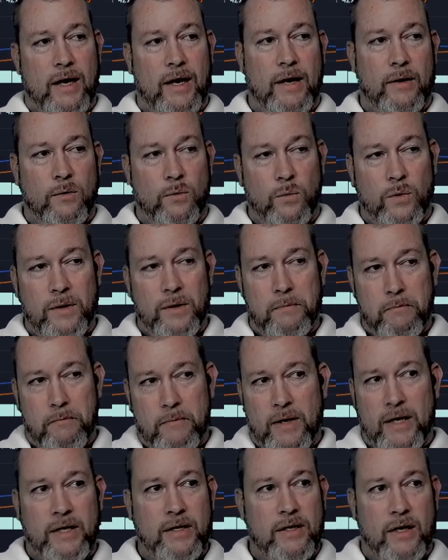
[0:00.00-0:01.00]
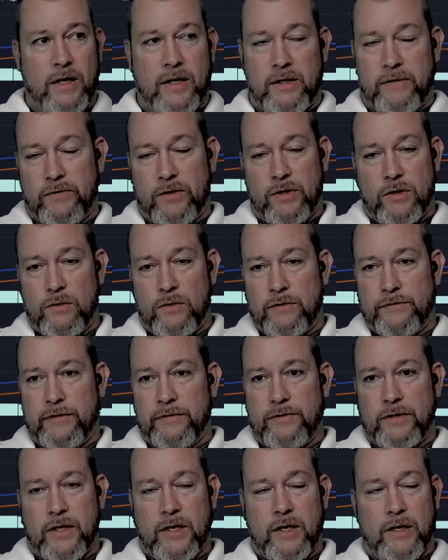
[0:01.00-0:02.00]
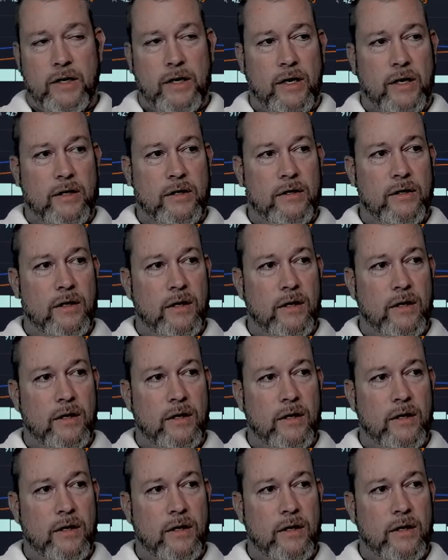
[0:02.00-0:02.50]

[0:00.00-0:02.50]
We might not even go to 58K.